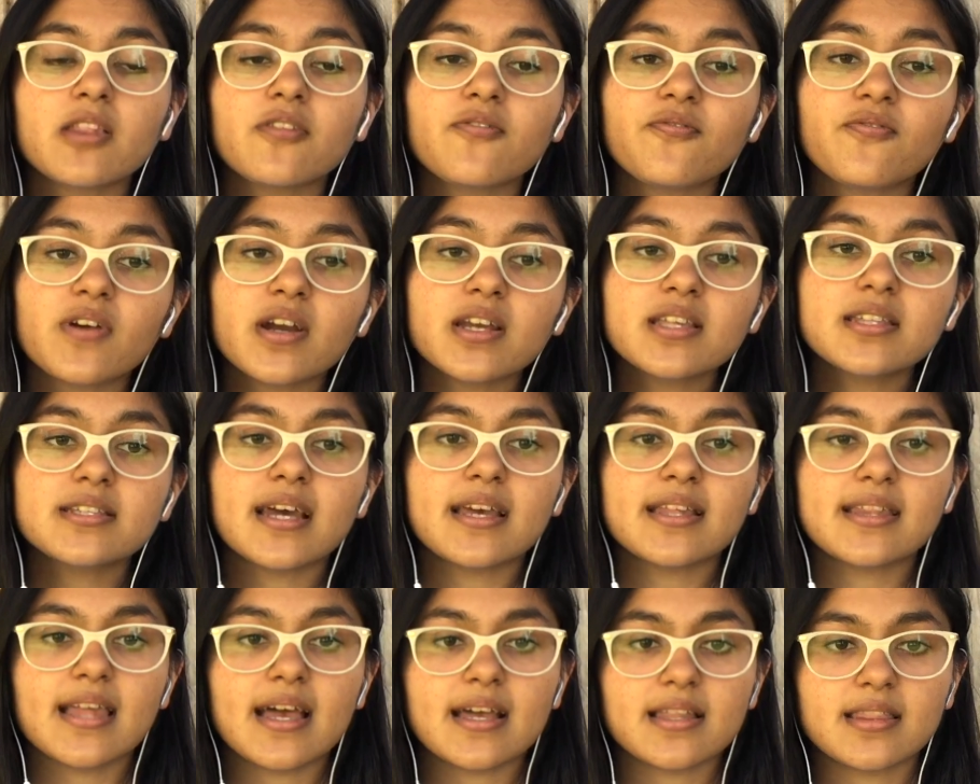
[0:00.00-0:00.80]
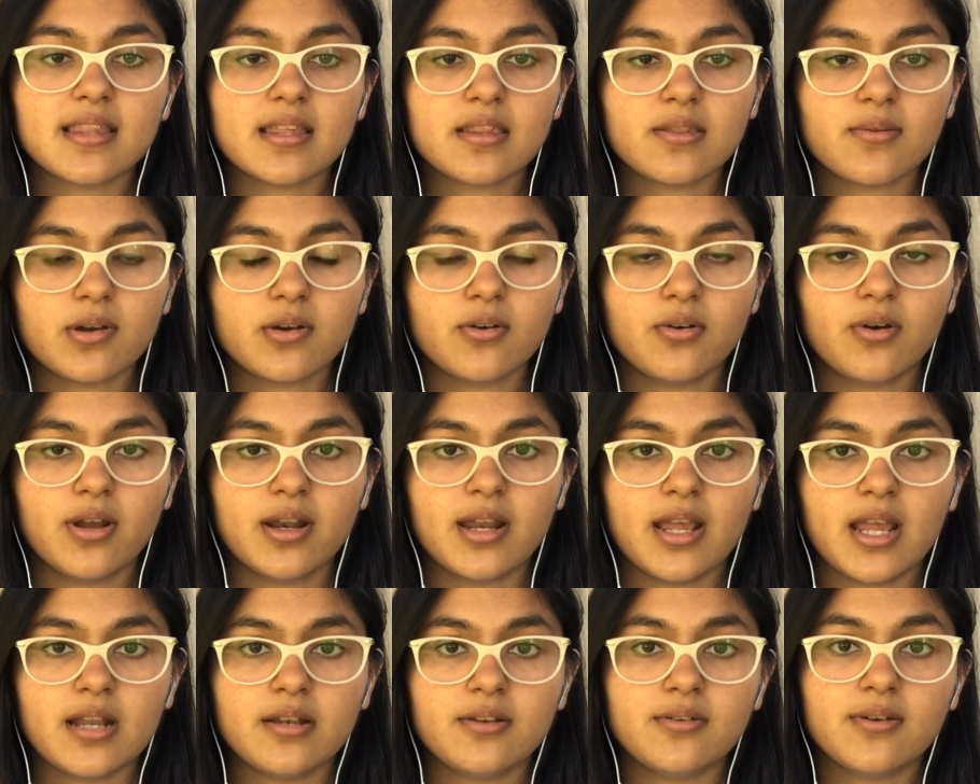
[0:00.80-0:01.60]
we must first dissect this
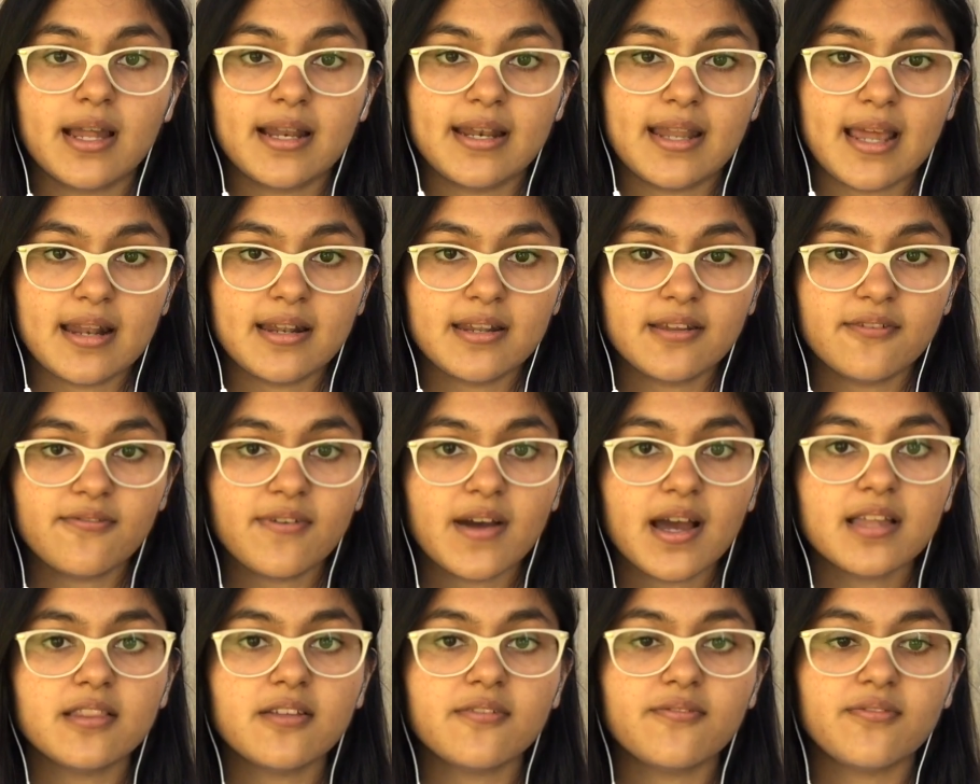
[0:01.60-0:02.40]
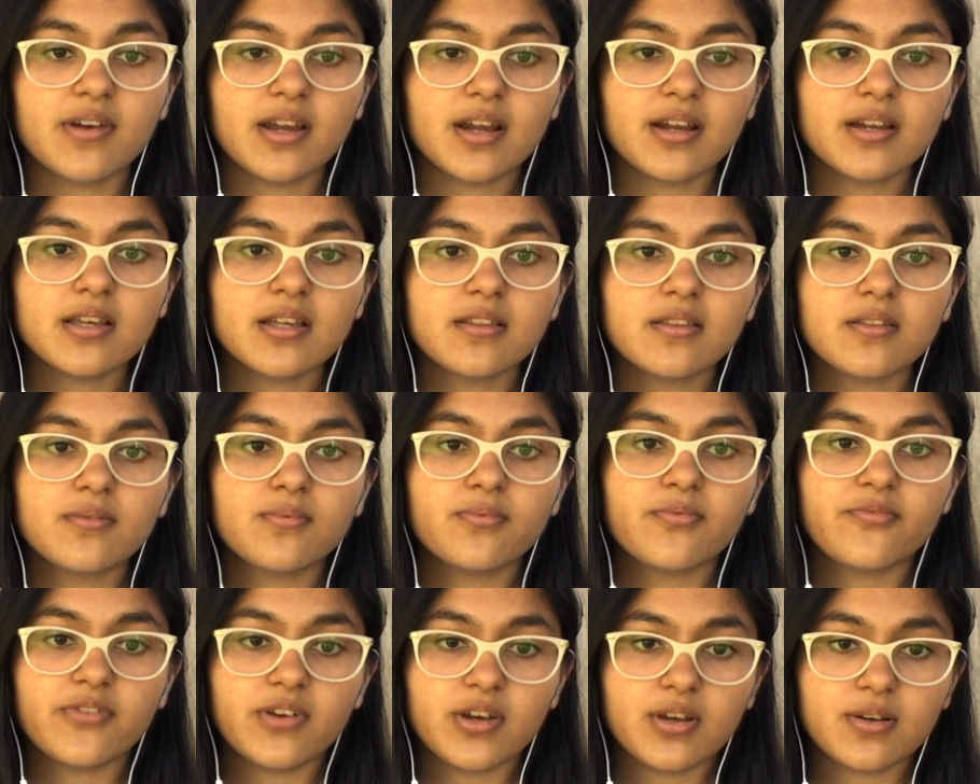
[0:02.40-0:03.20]
recording to identify the
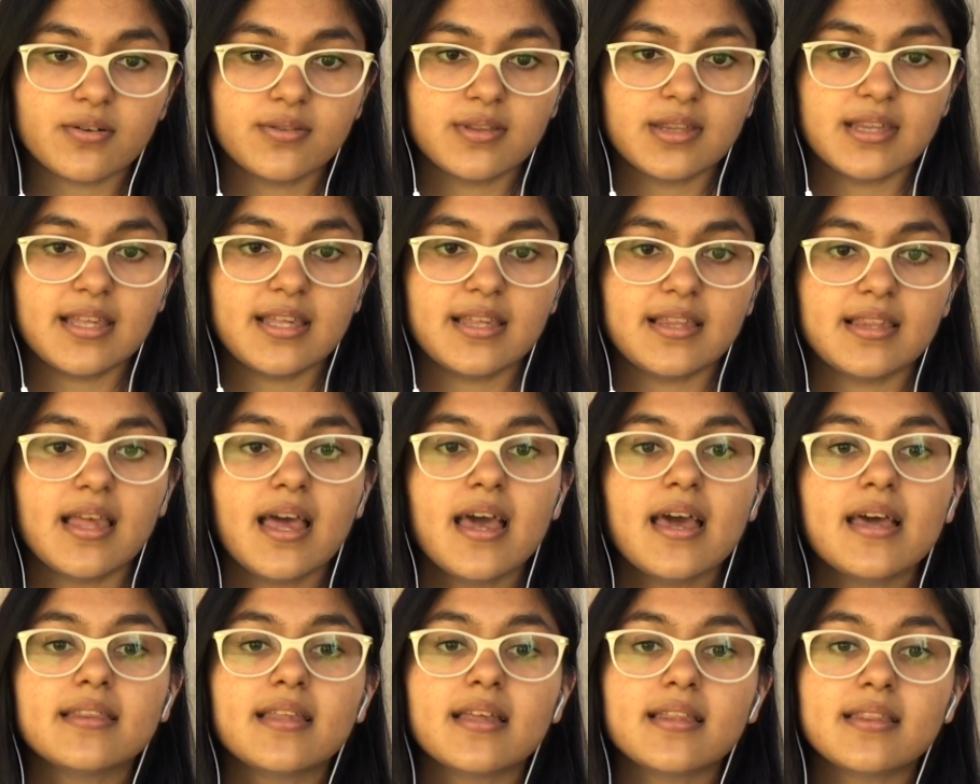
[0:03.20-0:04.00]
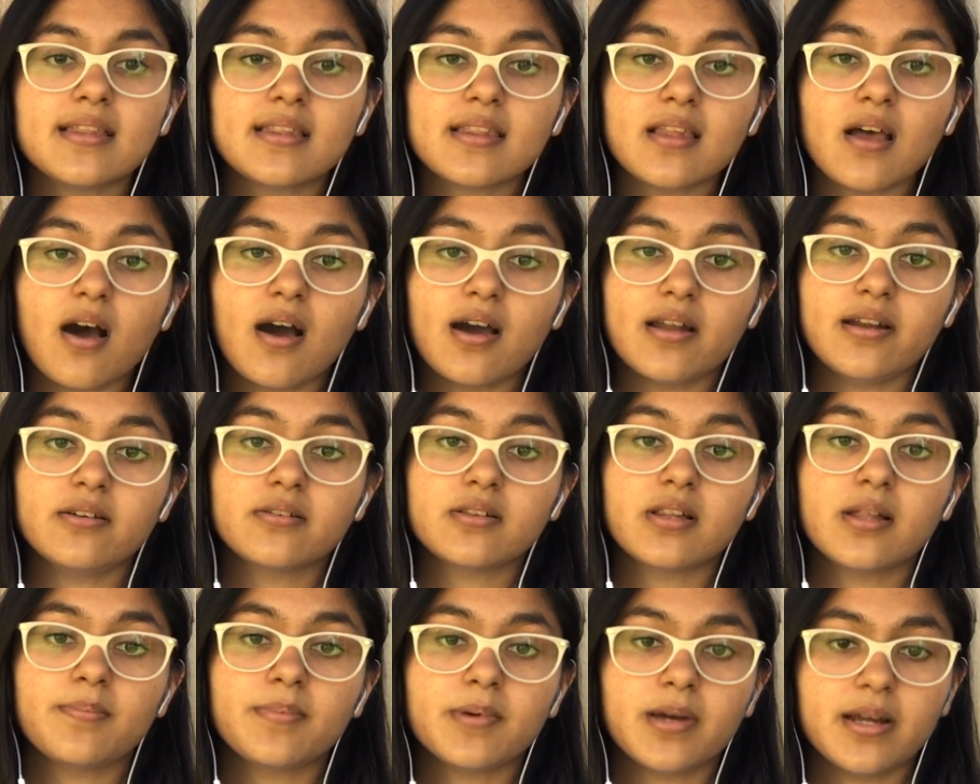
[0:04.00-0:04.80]
various frequencies that this
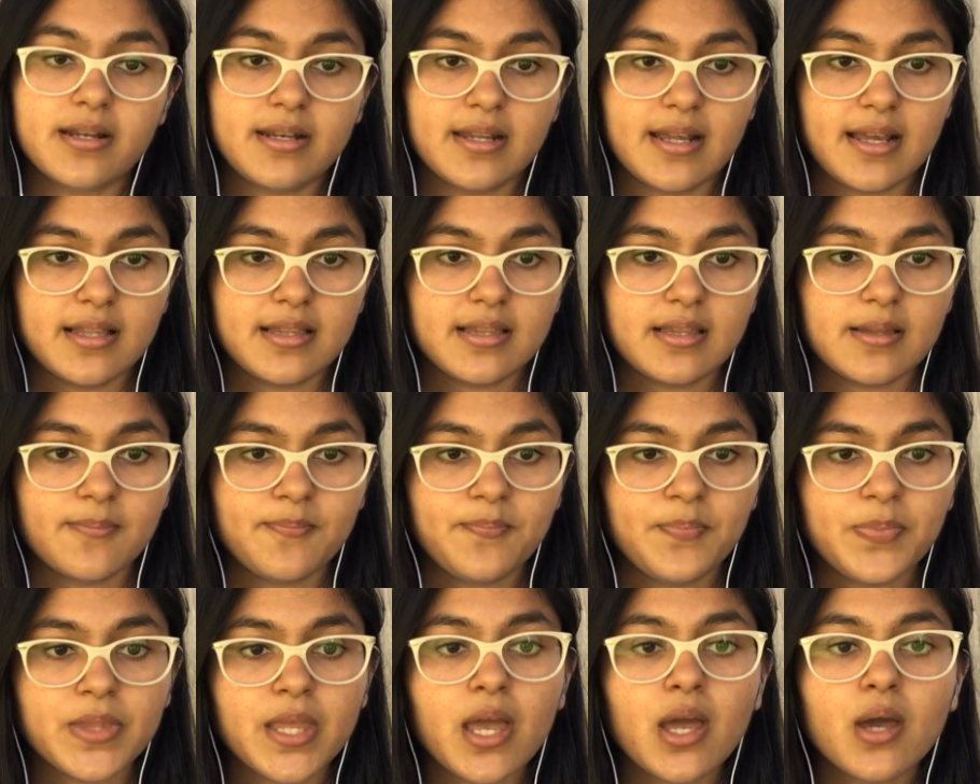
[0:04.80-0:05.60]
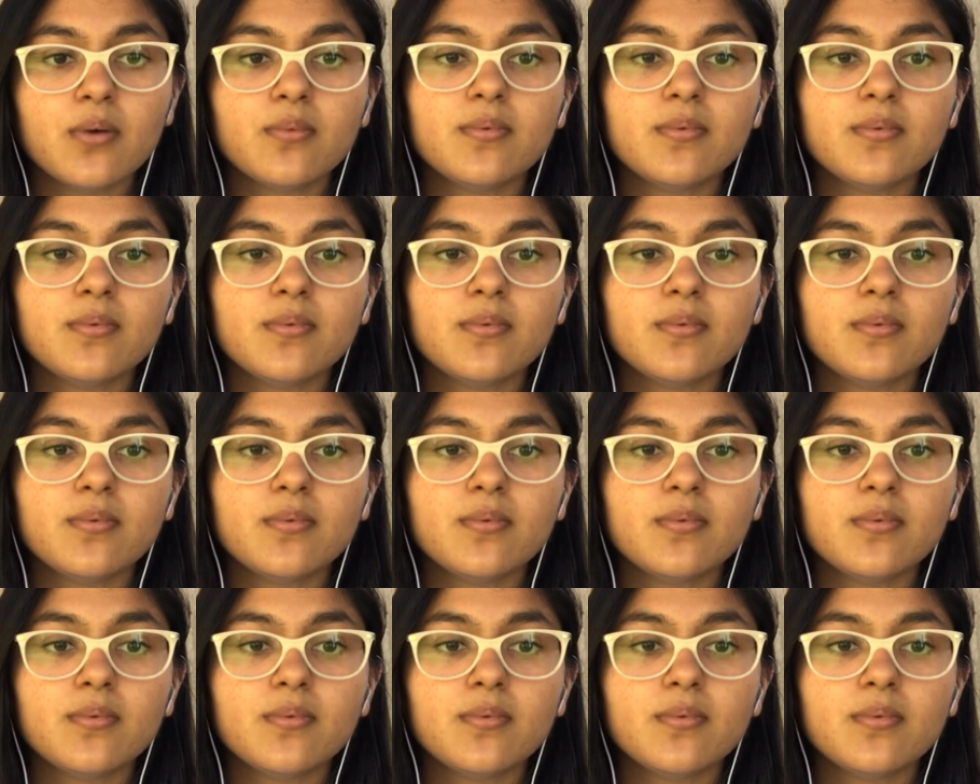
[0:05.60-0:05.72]
audio clip contains.